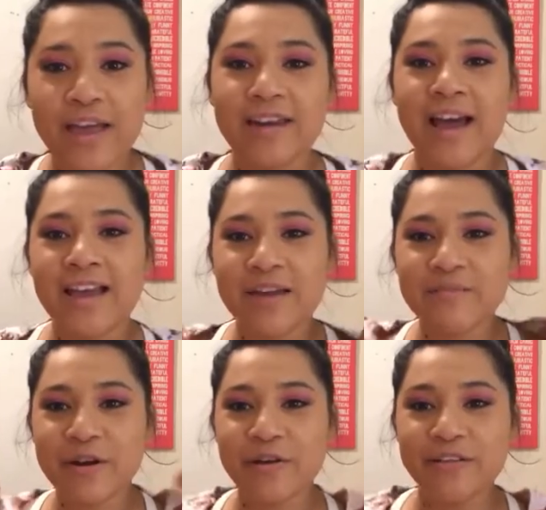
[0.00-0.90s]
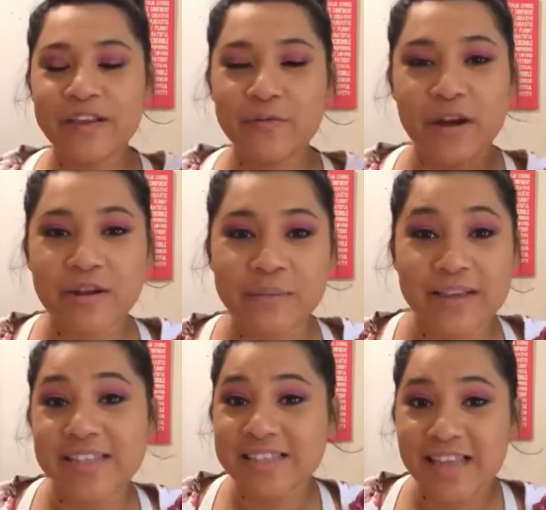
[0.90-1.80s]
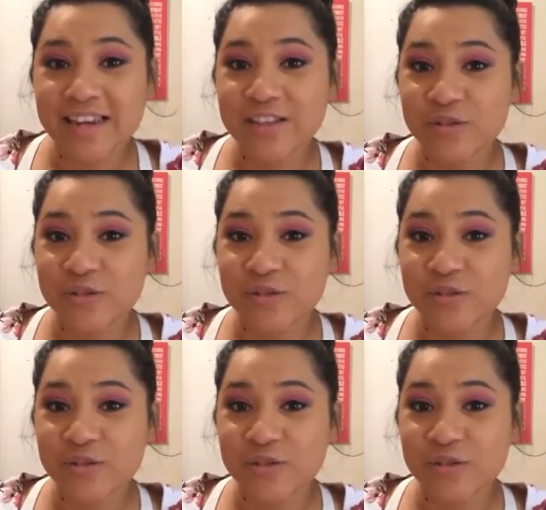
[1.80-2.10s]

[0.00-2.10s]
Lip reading: and I am currently wearing my sunny